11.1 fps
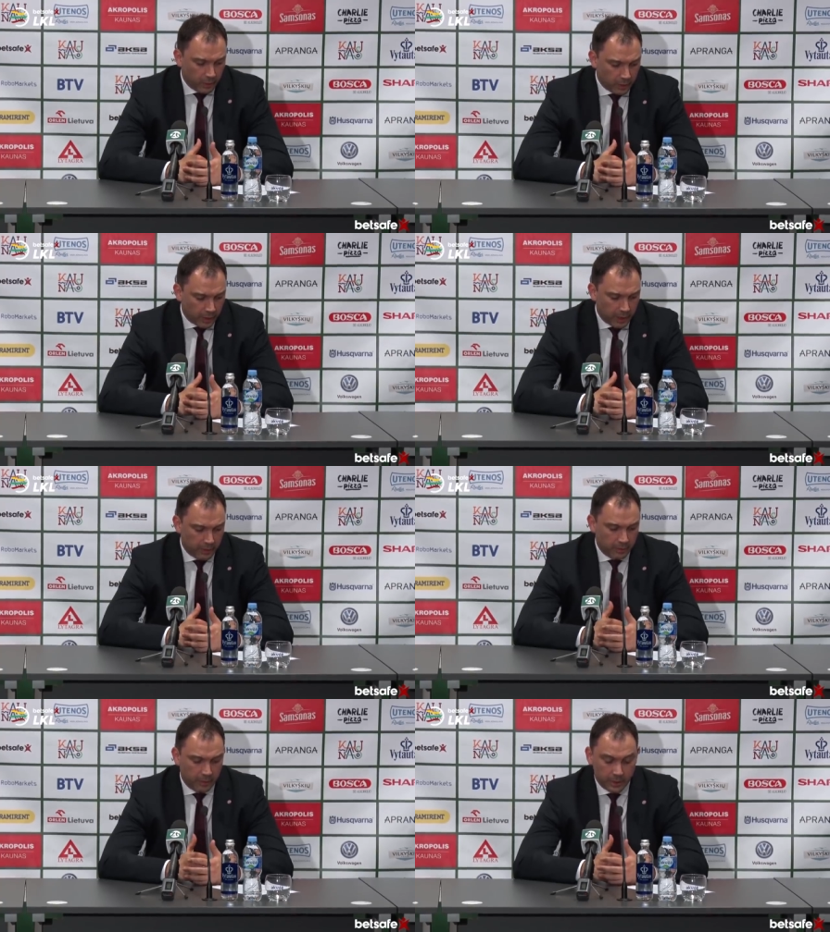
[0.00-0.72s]

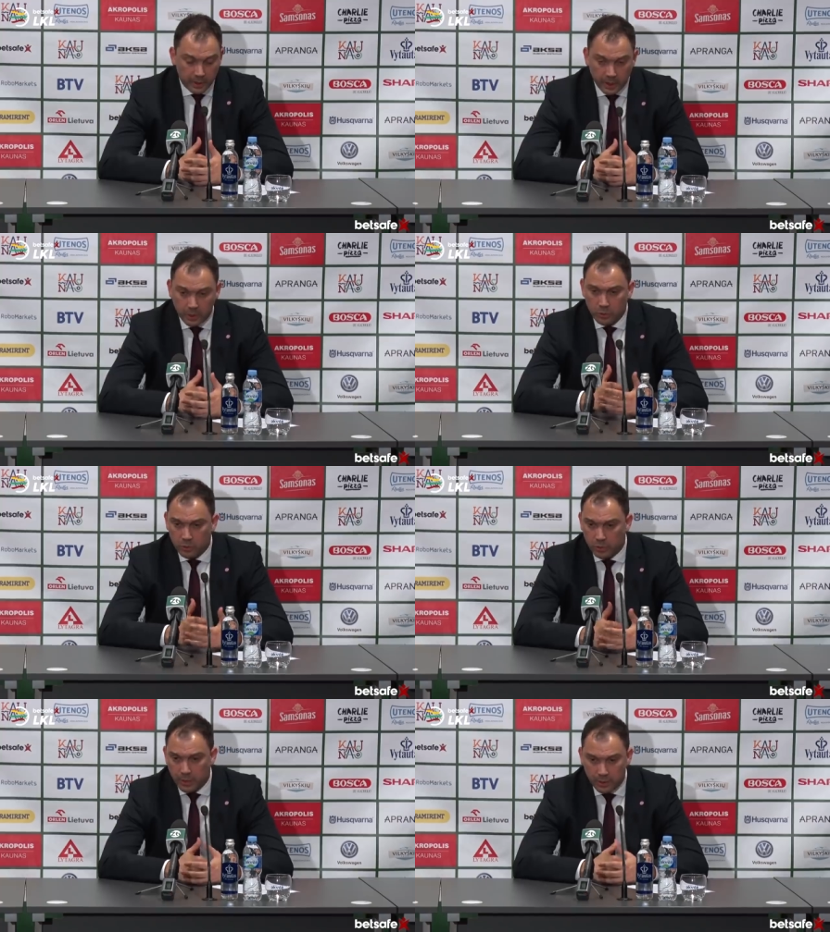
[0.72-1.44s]
okay, we try to
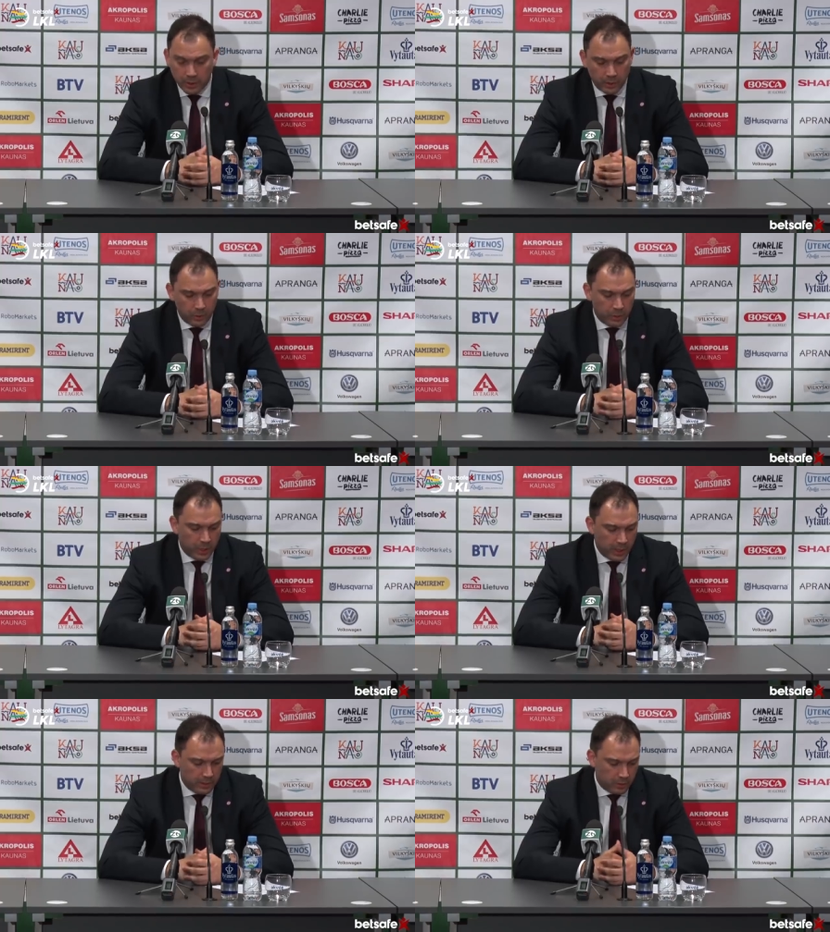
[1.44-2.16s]
do everything on
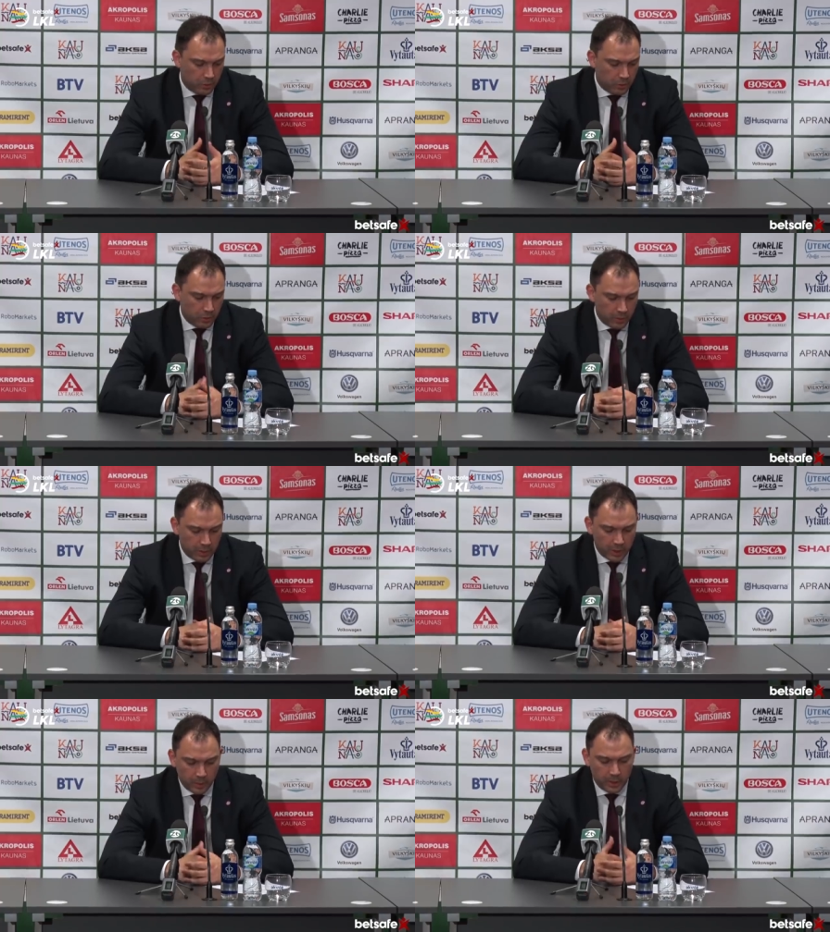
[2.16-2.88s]
practice to show
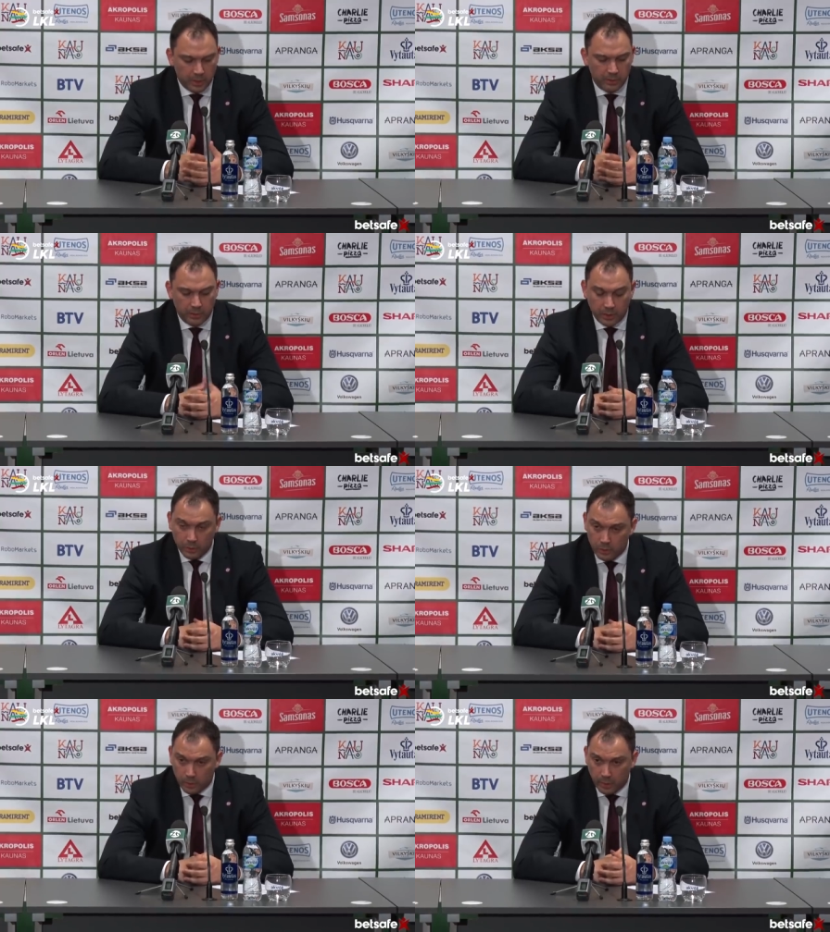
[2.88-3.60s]
everything, but when
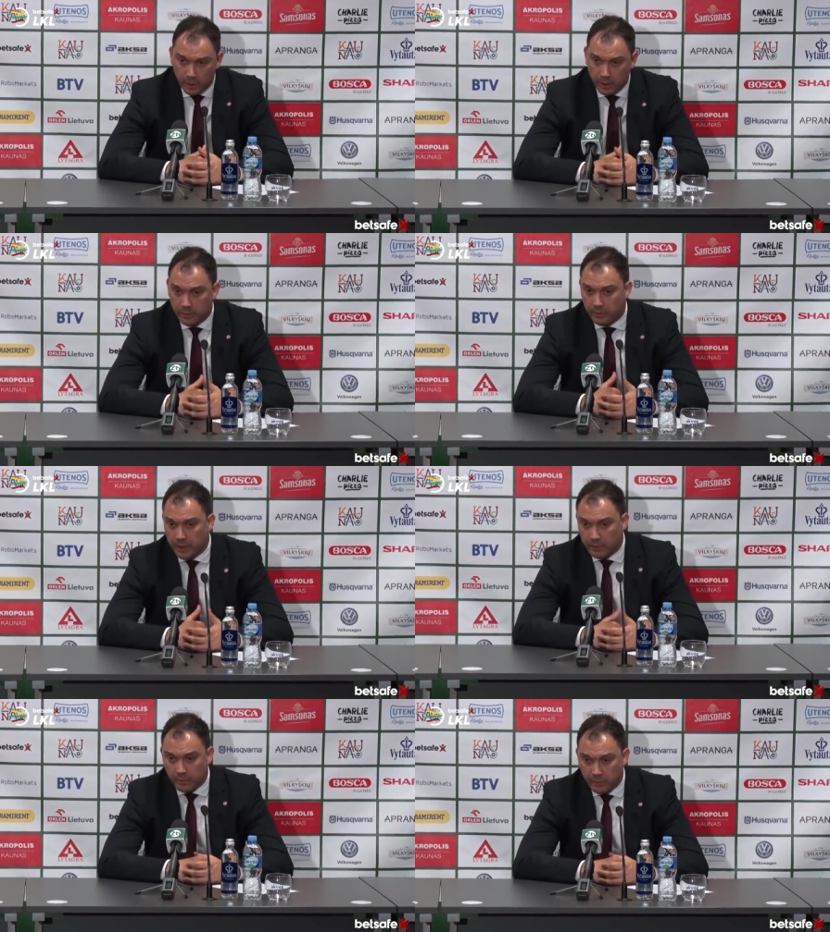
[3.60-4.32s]
you don't play
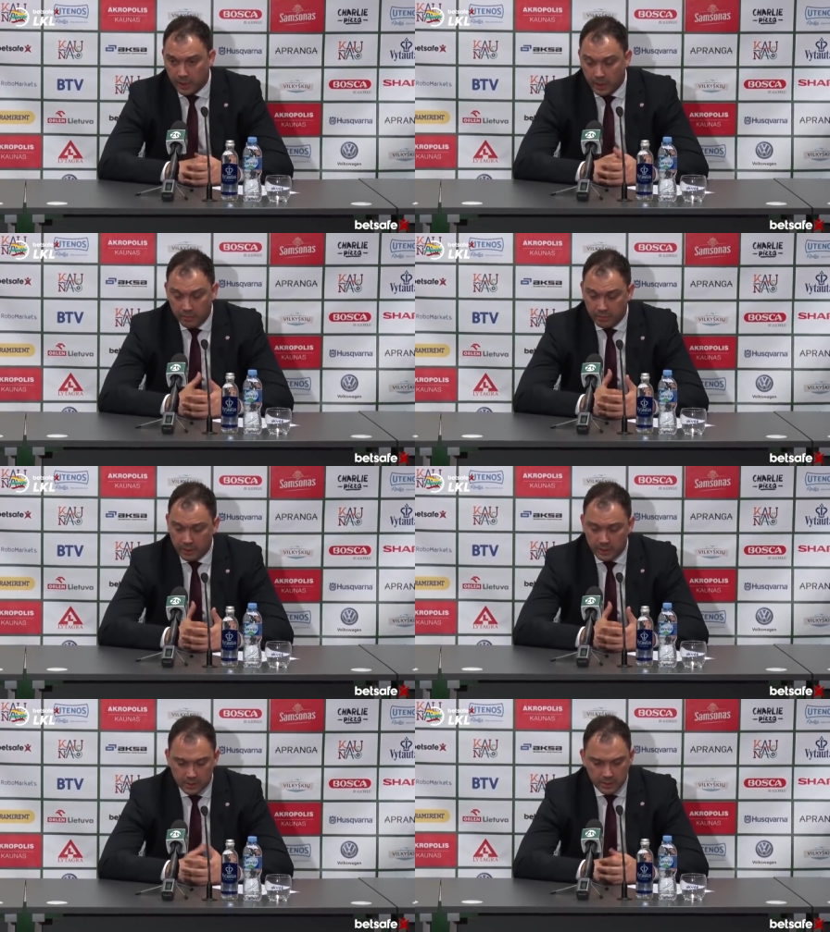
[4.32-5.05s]

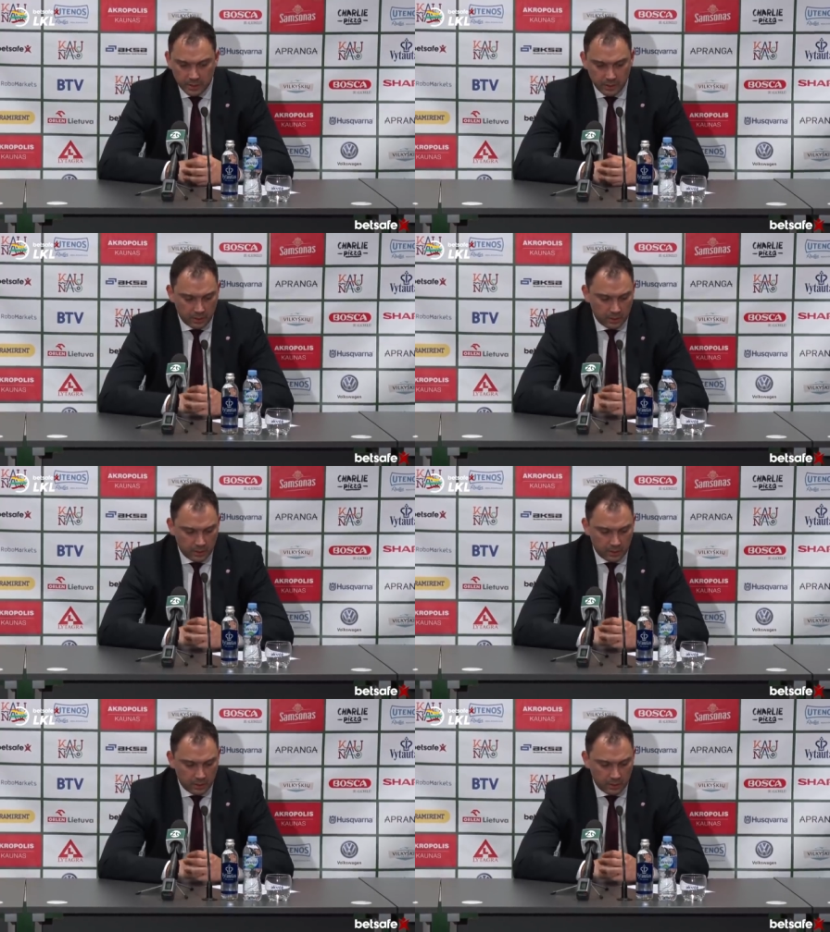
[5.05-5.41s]
5-on-5,